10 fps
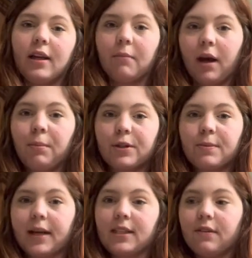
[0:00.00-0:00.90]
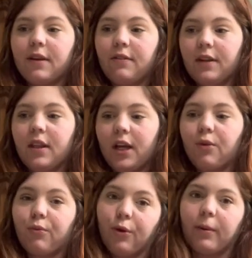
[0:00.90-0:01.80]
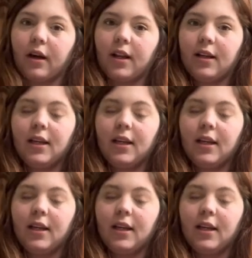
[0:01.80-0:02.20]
In my perspective, I feel like a robot,